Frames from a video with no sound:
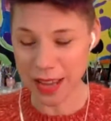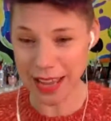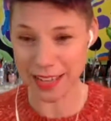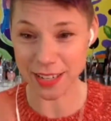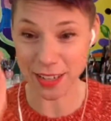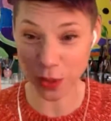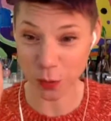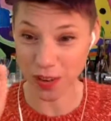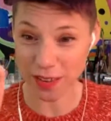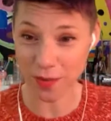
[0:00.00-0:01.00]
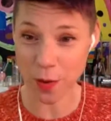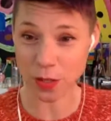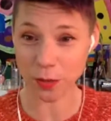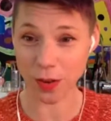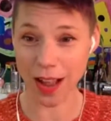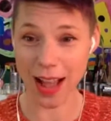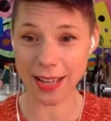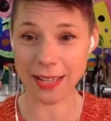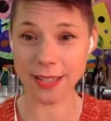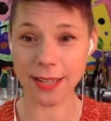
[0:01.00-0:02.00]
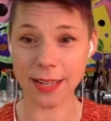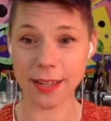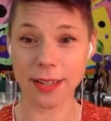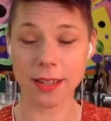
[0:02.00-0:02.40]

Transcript: we had three votes for a hockey stick.